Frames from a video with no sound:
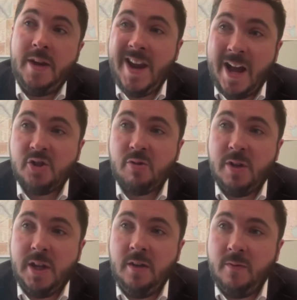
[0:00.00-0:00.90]
I mean,
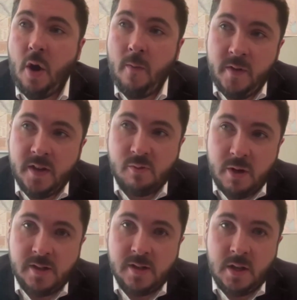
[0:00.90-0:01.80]
naturally, for
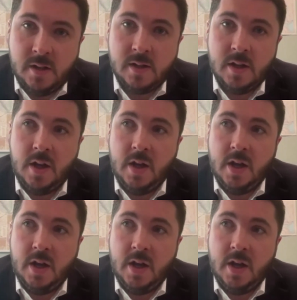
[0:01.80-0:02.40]
obvious reasons,